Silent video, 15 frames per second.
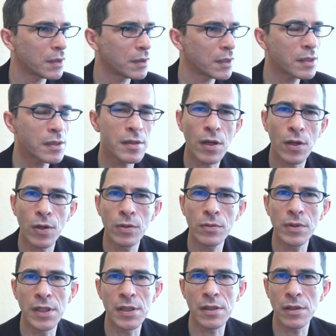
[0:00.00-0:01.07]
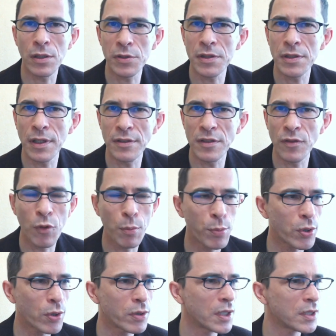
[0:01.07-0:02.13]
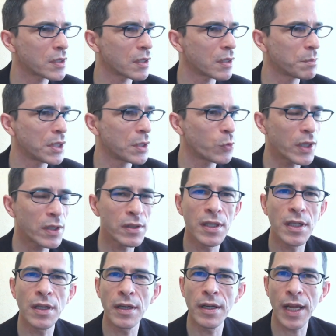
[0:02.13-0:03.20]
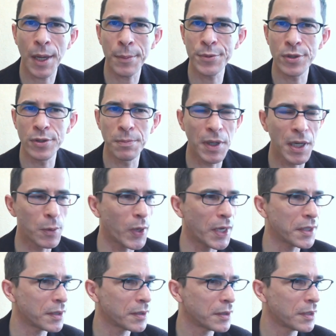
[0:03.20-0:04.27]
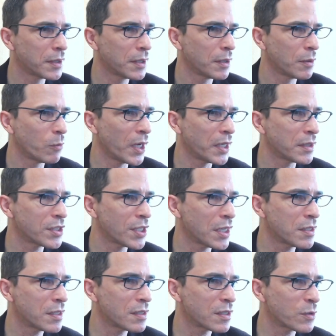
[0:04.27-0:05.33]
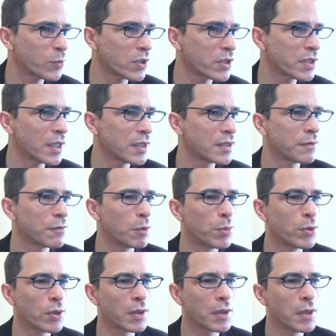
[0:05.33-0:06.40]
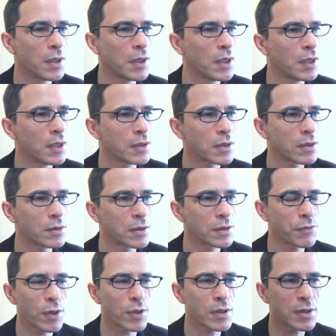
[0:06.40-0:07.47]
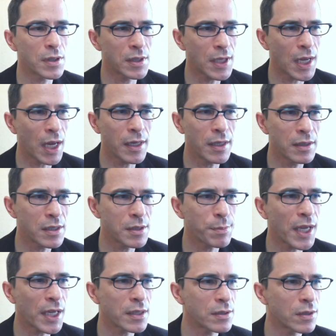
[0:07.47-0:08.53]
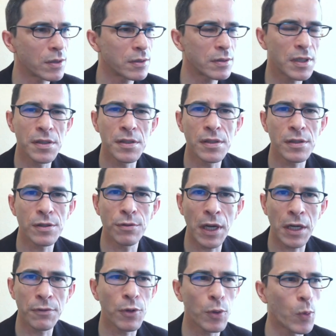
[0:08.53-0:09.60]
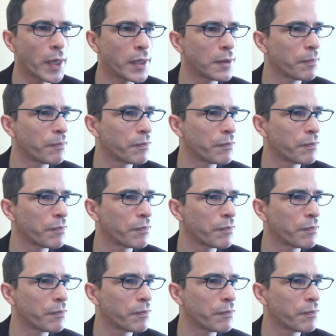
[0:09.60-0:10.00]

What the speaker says: This stone is close to the edge of the board. It's going to be quickly captured by white. White chases towards the edge of the board. So as far as attacking this black stone, this is correct for white.